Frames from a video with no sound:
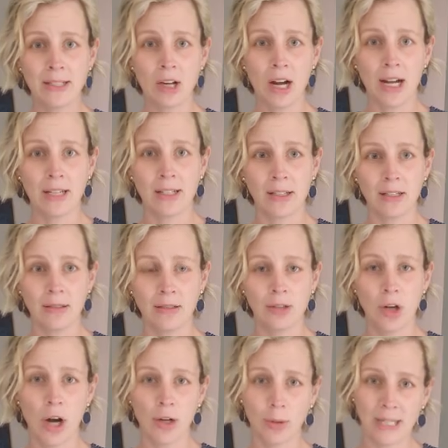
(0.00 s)
a size
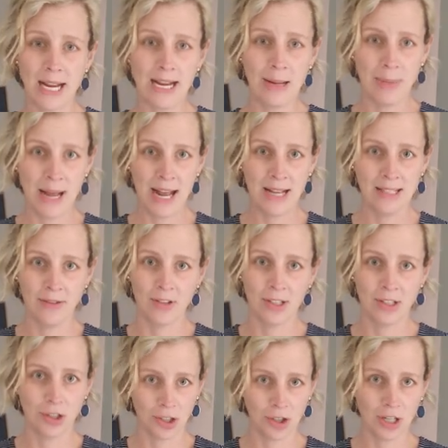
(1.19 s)
9 or 10 in pants if there's
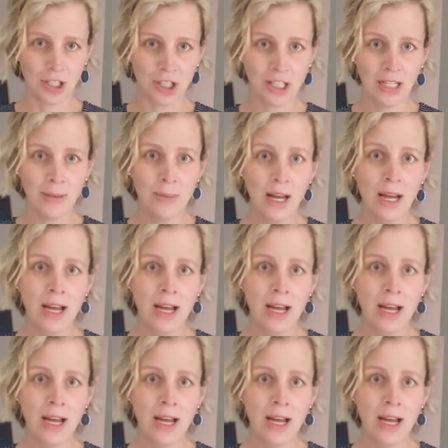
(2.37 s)
no stretch in them,